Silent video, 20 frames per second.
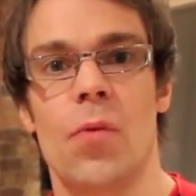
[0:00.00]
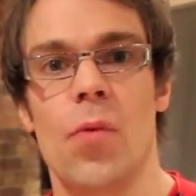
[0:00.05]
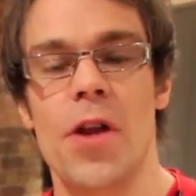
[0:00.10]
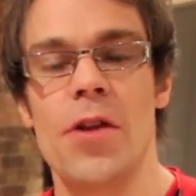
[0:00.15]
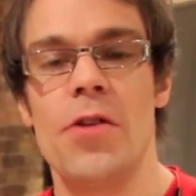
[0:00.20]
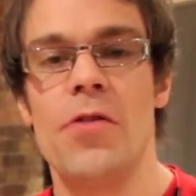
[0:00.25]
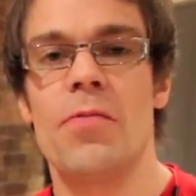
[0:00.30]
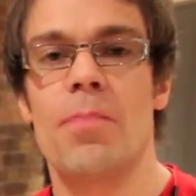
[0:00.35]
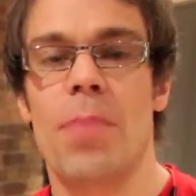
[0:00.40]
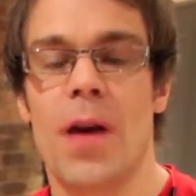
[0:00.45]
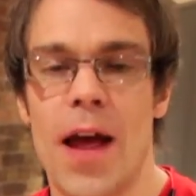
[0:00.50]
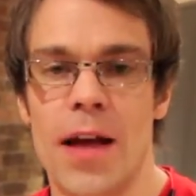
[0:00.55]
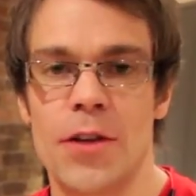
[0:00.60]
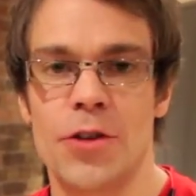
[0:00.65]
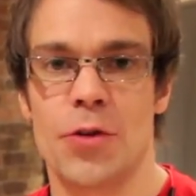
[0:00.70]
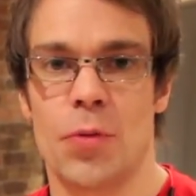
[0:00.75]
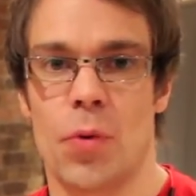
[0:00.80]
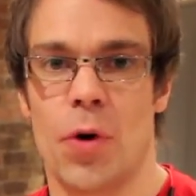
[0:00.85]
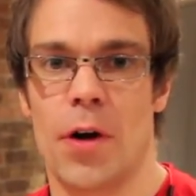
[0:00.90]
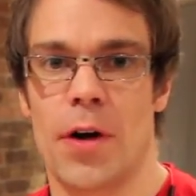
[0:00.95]
when you've
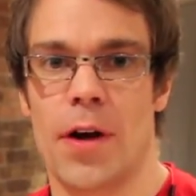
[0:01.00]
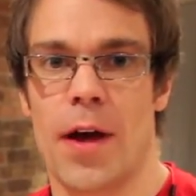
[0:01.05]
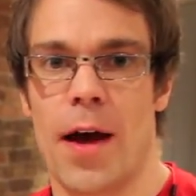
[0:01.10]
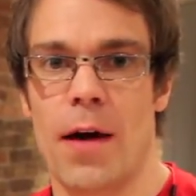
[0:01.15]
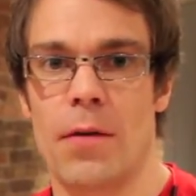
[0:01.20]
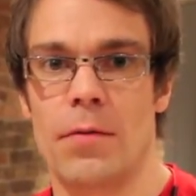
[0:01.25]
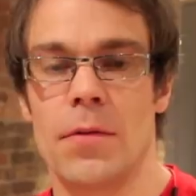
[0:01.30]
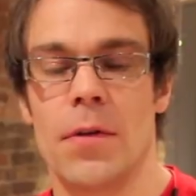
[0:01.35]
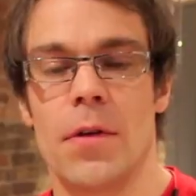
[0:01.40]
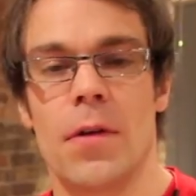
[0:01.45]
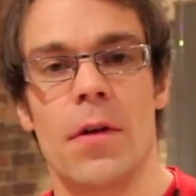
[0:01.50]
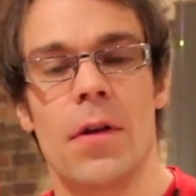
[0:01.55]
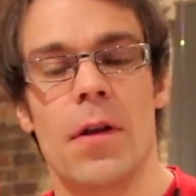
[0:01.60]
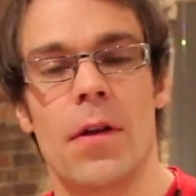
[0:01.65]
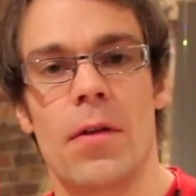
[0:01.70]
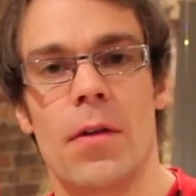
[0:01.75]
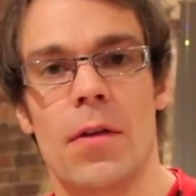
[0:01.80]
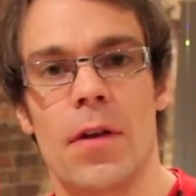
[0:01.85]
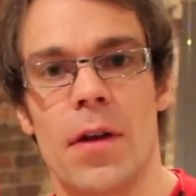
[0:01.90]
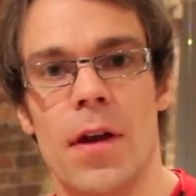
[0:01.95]
planned your workout,
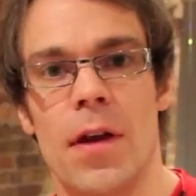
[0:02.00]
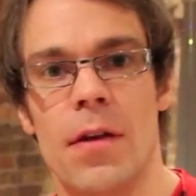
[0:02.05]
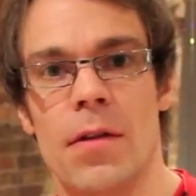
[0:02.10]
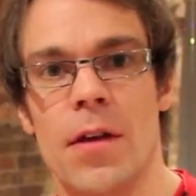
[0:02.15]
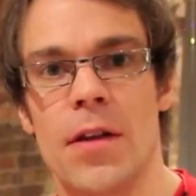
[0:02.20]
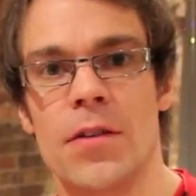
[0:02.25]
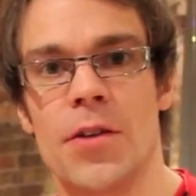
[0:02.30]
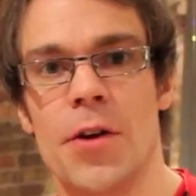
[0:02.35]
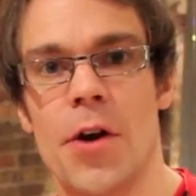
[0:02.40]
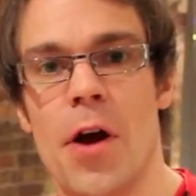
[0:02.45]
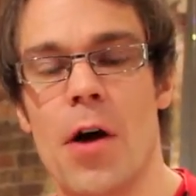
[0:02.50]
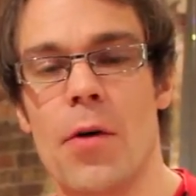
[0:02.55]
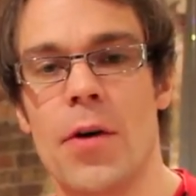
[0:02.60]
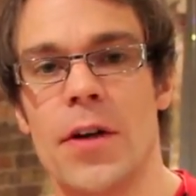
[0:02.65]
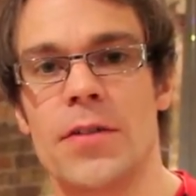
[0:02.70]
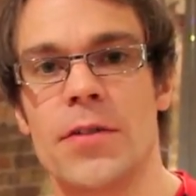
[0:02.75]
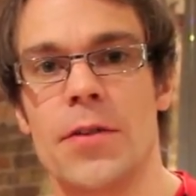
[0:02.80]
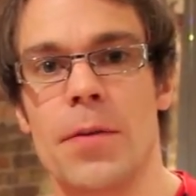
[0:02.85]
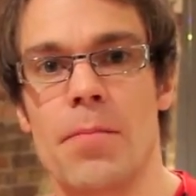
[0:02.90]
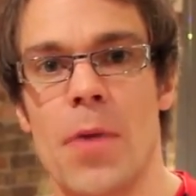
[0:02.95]
key thing to know
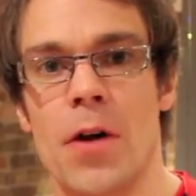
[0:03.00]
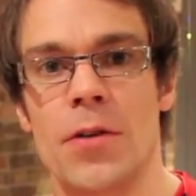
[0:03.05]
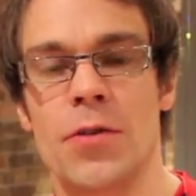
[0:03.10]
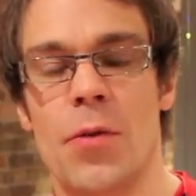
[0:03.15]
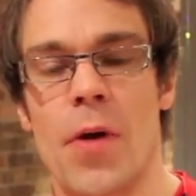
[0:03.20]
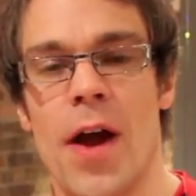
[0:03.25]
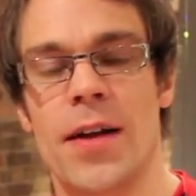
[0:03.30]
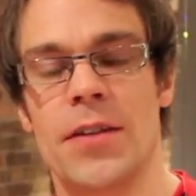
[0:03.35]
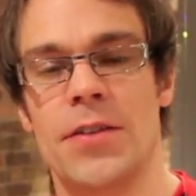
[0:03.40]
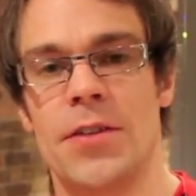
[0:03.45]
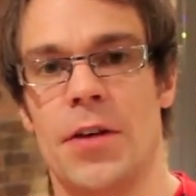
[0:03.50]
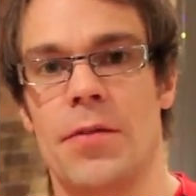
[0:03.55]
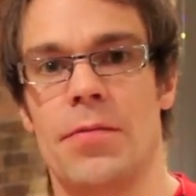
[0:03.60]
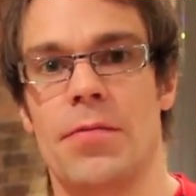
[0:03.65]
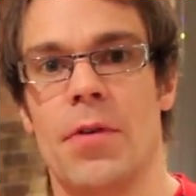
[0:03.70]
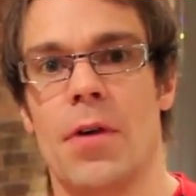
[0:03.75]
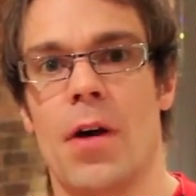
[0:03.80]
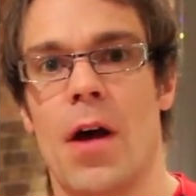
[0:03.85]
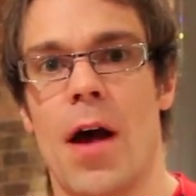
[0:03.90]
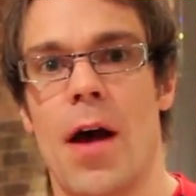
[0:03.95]
is that
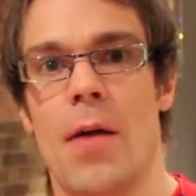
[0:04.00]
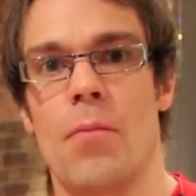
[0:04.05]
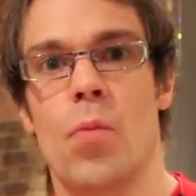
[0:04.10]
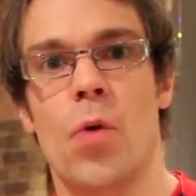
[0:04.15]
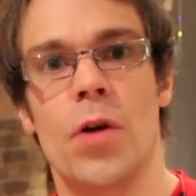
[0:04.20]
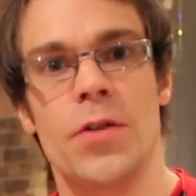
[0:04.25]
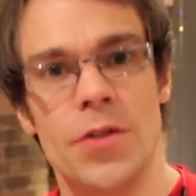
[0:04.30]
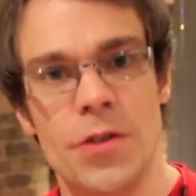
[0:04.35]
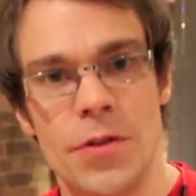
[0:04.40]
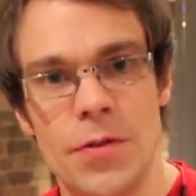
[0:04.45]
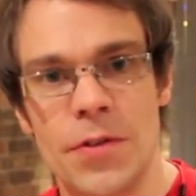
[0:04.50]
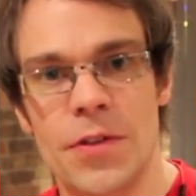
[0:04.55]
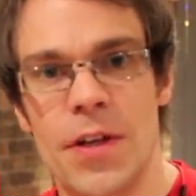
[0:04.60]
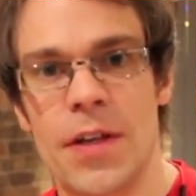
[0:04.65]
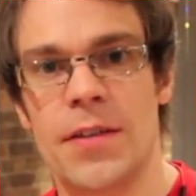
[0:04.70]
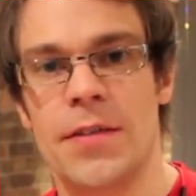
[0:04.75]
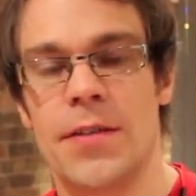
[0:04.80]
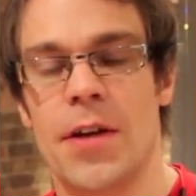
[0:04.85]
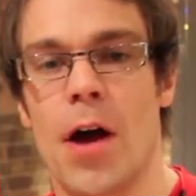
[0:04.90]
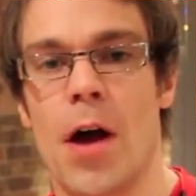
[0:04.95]
MOTOACTV, once you've
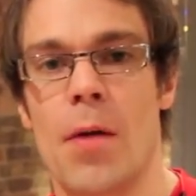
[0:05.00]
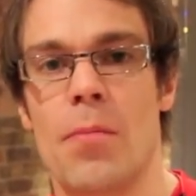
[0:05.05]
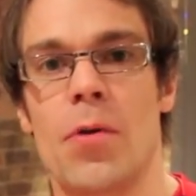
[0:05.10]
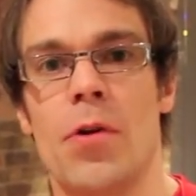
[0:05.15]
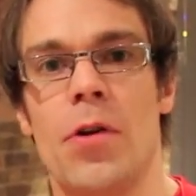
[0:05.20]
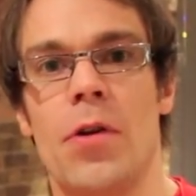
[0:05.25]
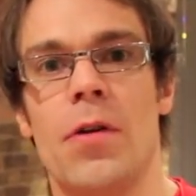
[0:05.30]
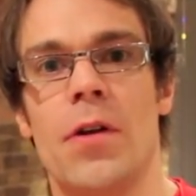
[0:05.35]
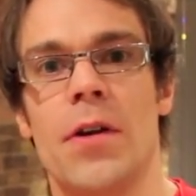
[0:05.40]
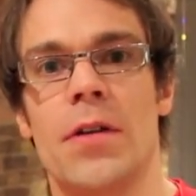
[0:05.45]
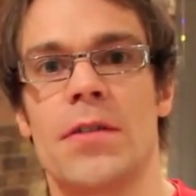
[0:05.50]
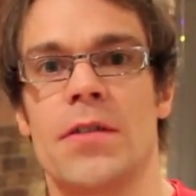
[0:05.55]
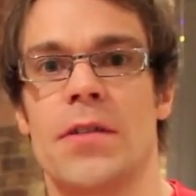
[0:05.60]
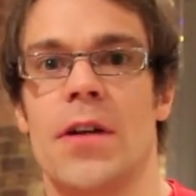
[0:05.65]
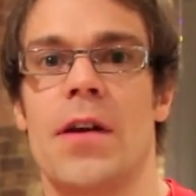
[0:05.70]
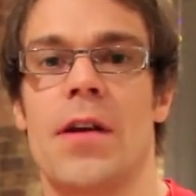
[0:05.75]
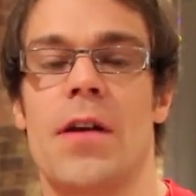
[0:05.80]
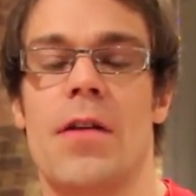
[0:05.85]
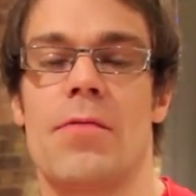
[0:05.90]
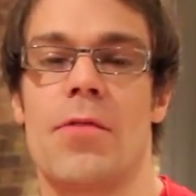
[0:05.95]
set it up, you can
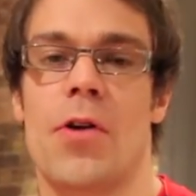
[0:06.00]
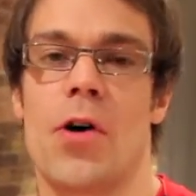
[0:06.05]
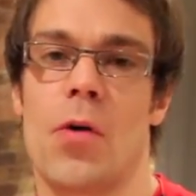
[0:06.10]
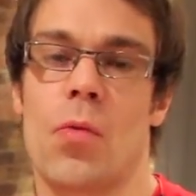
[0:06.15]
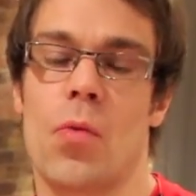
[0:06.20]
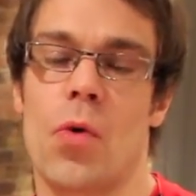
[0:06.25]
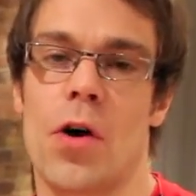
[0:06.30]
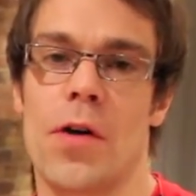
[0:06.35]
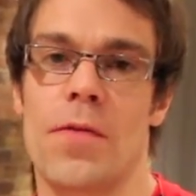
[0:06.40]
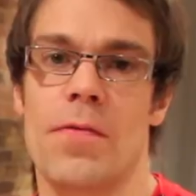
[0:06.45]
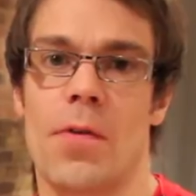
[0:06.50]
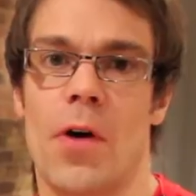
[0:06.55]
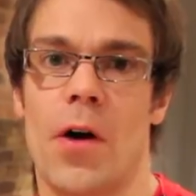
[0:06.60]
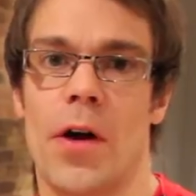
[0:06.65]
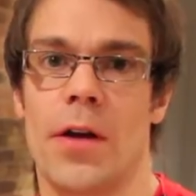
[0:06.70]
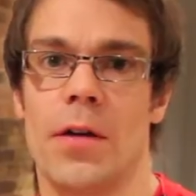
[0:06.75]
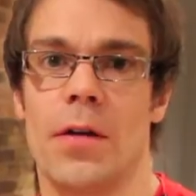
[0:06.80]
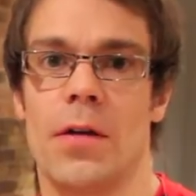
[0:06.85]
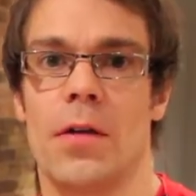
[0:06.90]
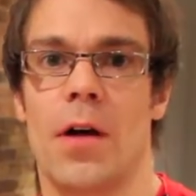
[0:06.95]
sync it via
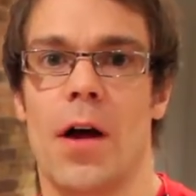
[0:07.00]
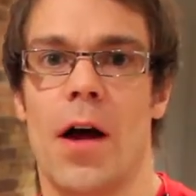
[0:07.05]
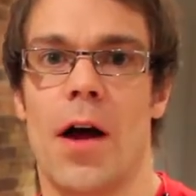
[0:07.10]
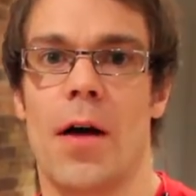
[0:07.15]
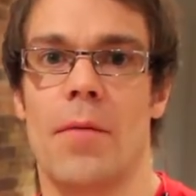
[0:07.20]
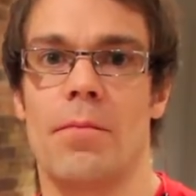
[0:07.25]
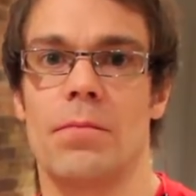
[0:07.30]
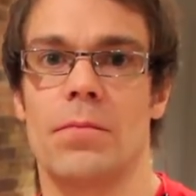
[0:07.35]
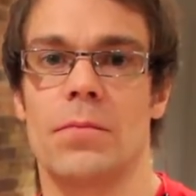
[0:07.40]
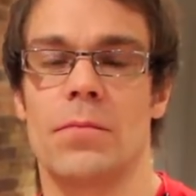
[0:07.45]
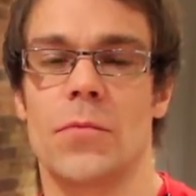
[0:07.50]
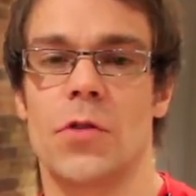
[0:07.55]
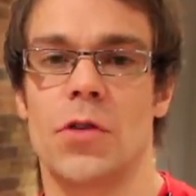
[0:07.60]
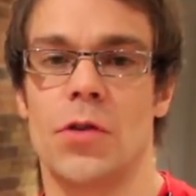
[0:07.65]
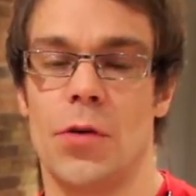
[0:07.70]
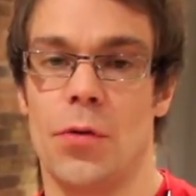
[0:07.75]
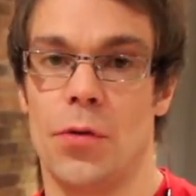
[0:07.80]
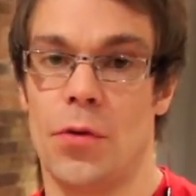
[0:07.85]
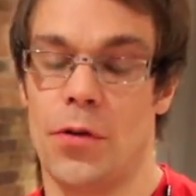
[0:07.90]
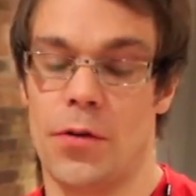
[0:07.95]
Wi-Fi
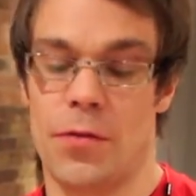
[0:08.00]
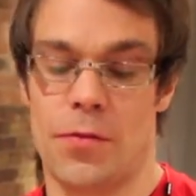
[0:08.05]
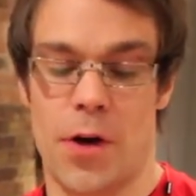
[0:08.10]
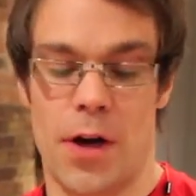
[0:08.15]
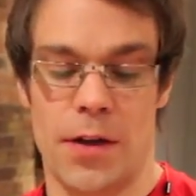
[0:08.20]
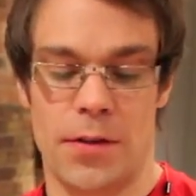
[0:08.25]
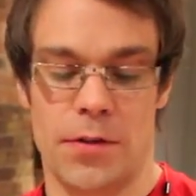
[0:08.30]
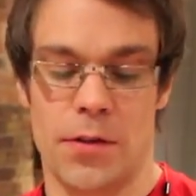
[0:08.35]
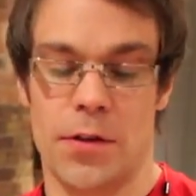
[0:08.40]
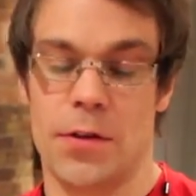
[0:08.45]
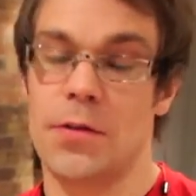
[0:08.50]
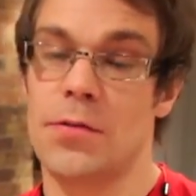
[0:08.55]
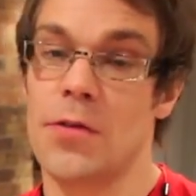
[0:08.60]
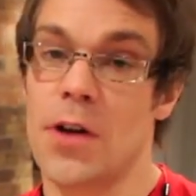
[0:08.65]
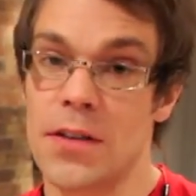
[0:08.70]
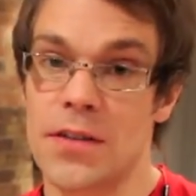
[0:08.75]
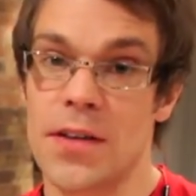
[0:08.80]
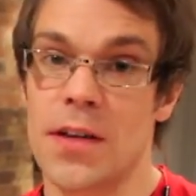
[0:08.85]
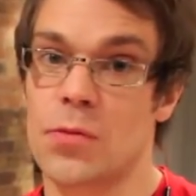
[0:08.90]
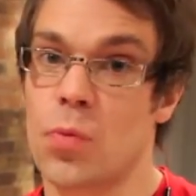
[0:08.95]
to the device. So the
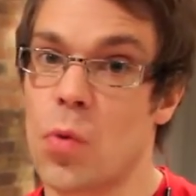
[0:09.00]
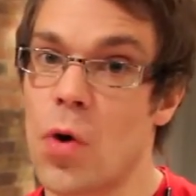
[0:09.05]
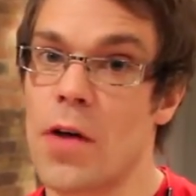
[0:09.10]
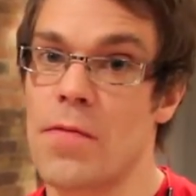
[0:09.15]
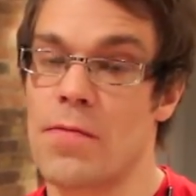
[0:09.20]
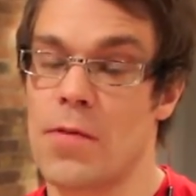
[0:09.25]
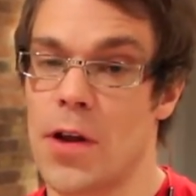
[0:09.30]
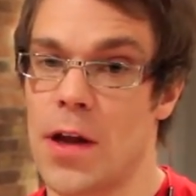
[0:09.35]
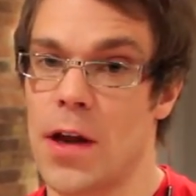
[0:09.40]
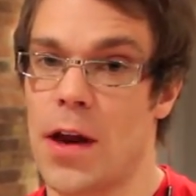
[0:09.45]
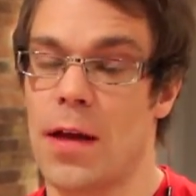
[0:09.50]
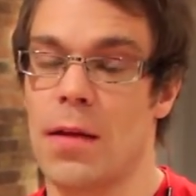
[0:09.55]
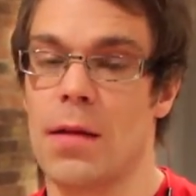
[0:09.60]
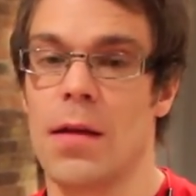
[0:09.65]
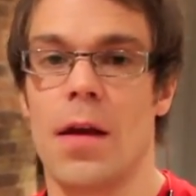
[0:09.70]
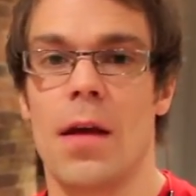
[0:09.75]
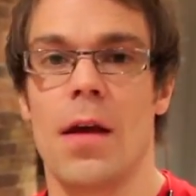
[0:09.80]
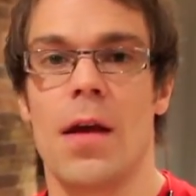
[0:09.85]
device has Wi-Fi in it.